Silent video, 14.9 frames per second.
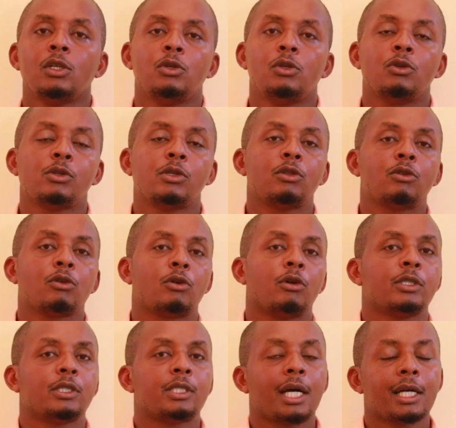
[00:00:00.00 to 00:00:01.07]
used to
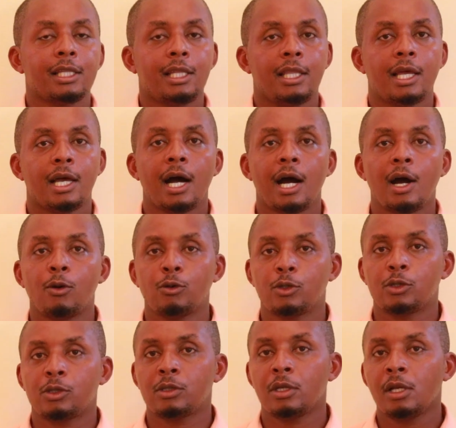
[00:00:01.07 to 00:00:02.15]
construct the
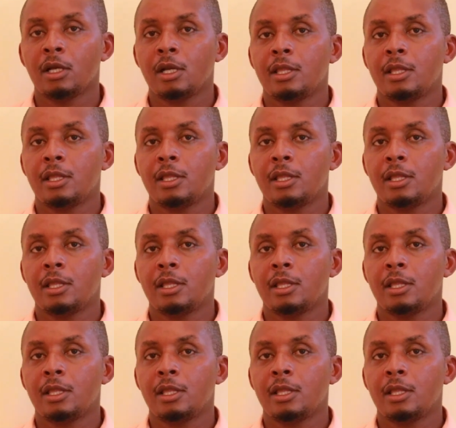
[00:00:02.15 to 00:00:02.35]
house.